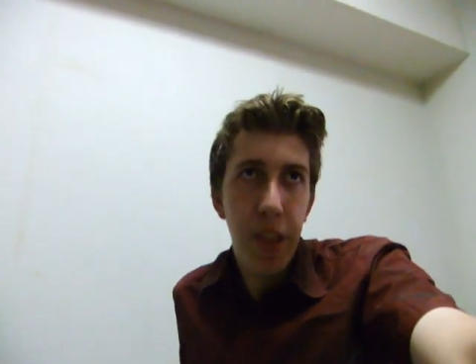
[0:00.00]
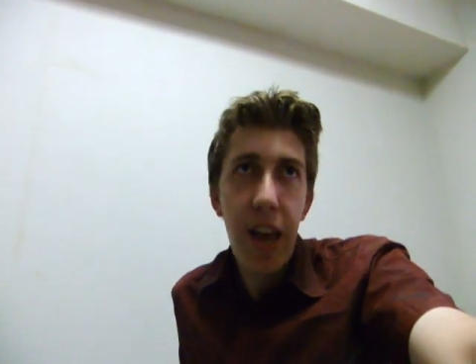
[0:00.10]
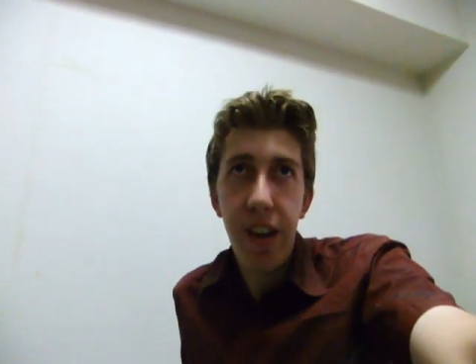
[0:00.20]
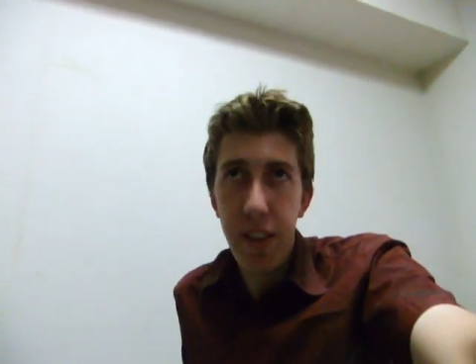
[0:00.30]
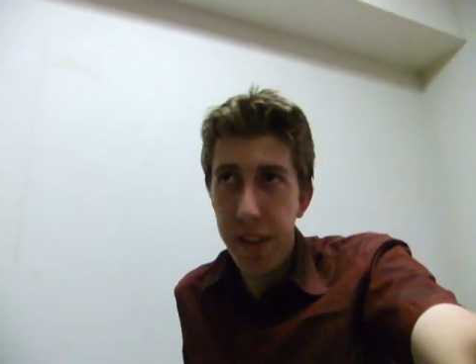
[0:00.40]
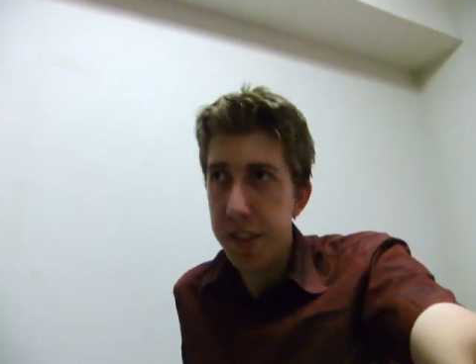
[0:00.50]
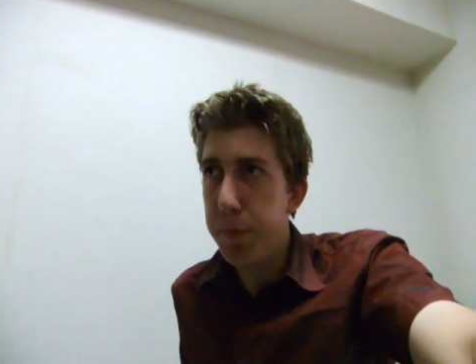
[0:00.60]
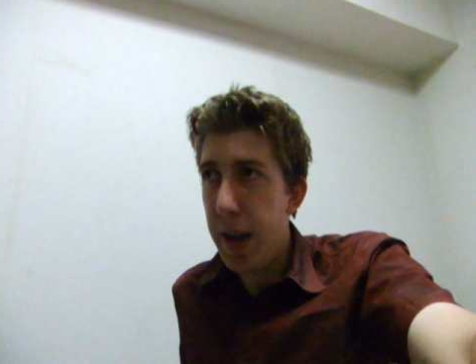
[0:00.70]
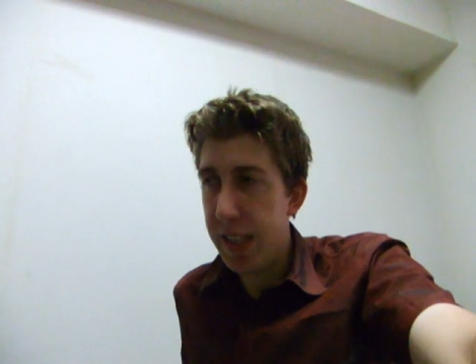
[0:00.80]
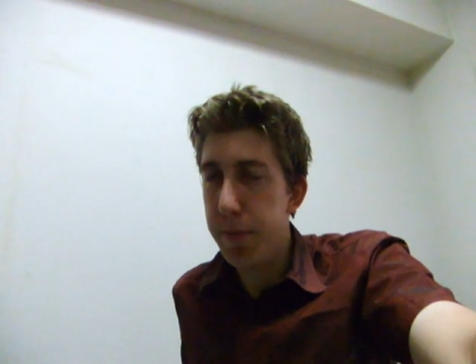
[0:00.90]
and there's a
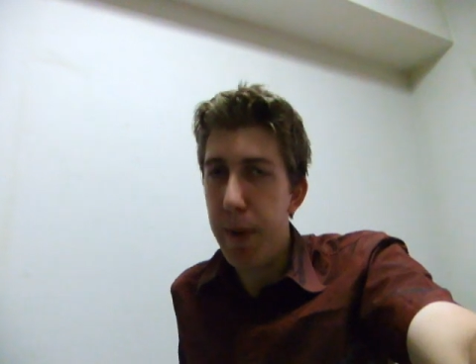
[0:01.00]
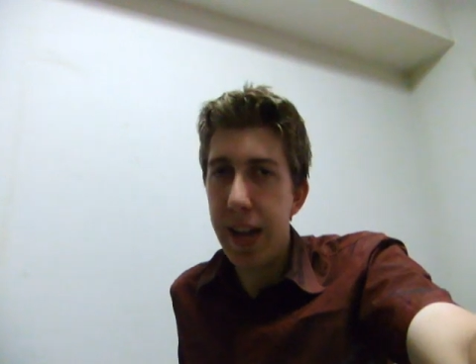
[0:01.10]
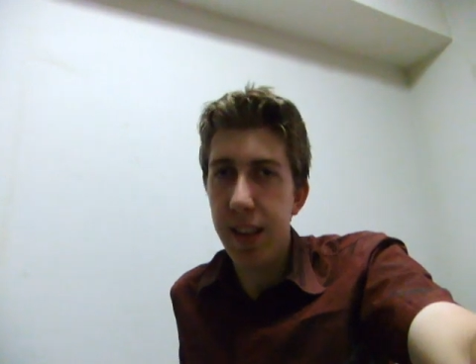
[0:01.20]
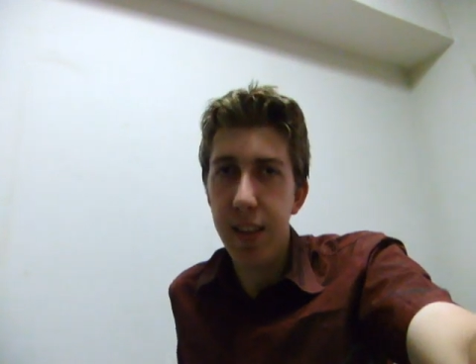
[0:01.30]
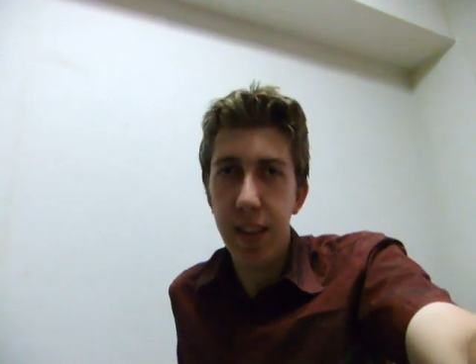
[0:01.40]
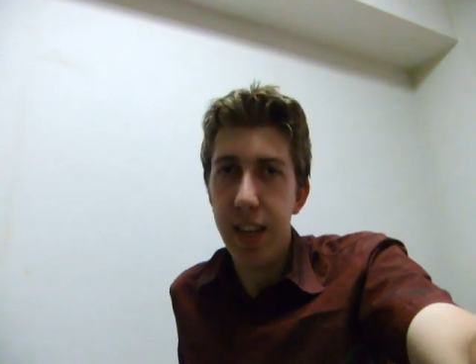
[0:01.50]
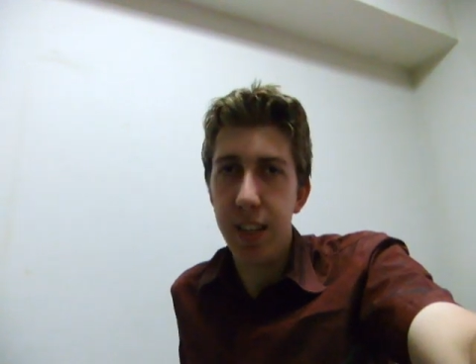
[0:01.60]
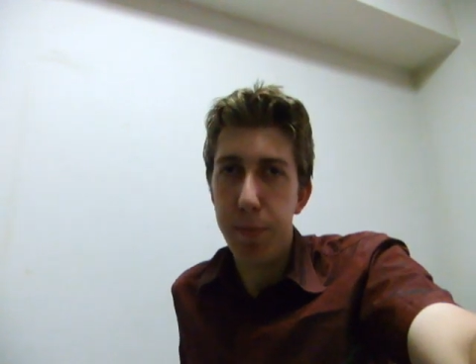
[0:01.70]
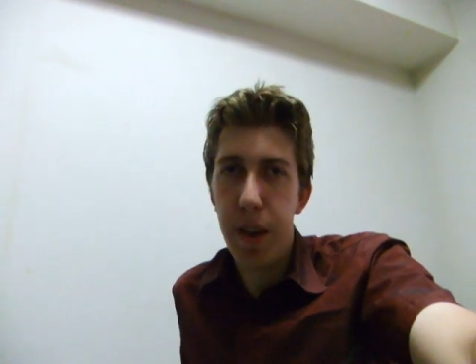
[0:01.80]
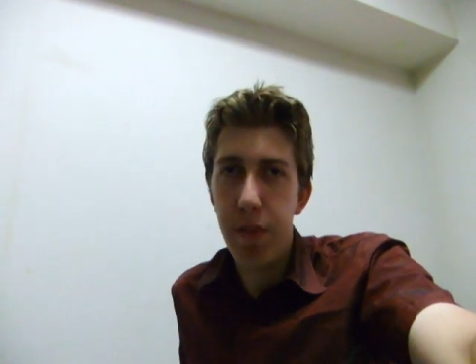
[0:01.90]
better battle that lasts
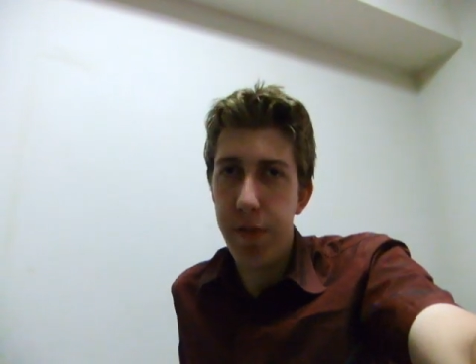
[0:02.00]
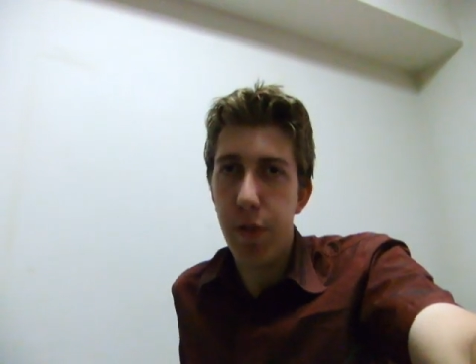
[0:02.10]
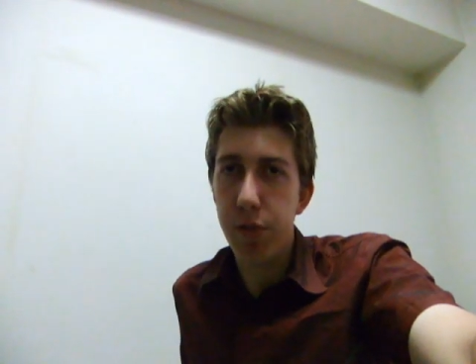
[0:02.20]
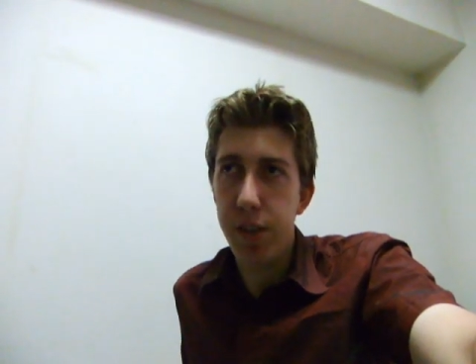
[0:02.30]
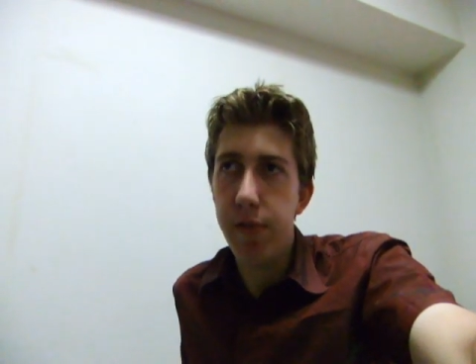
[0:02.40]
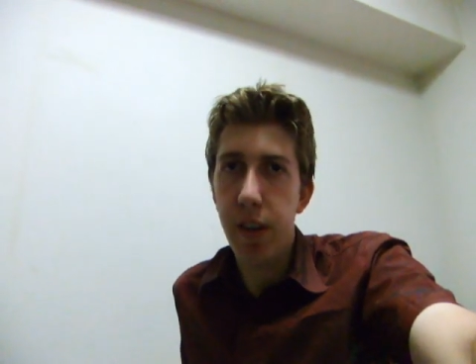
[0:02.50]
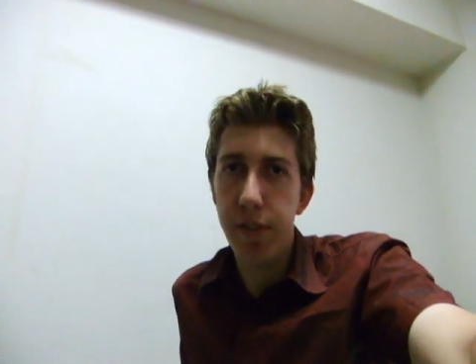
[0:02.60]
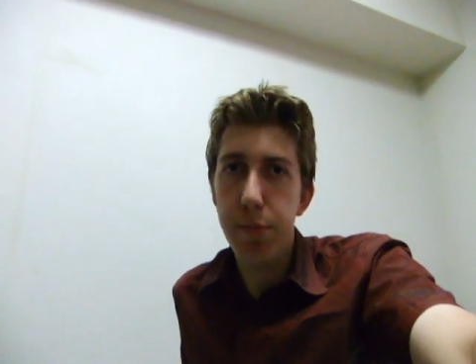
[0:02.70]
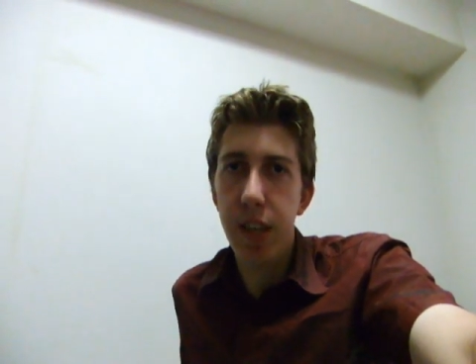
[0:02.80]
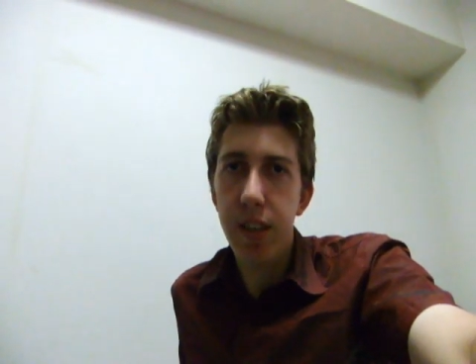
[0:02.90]
about
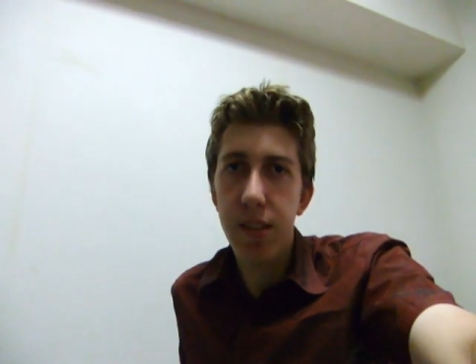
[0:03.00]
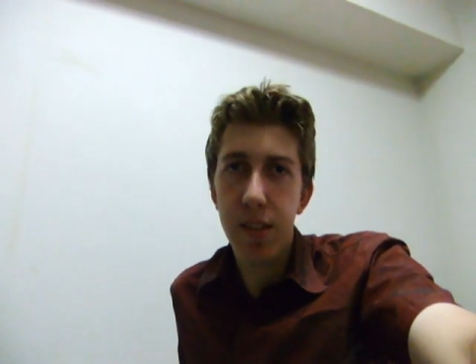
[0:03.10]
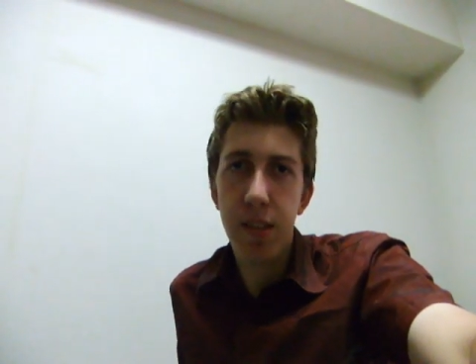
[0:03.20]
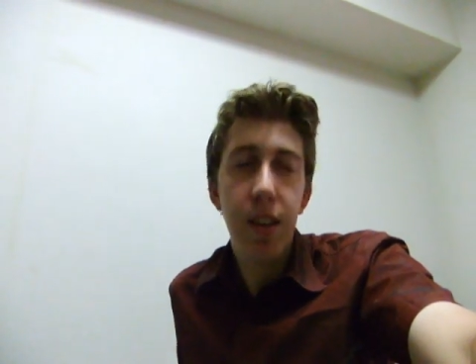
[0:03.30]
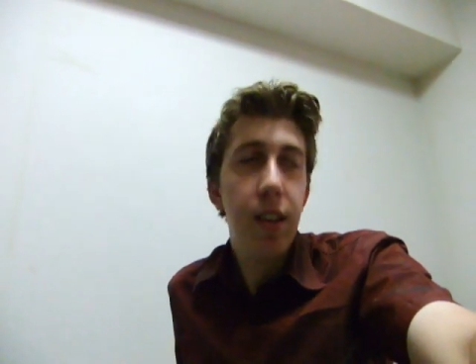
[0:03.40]
45 minutes.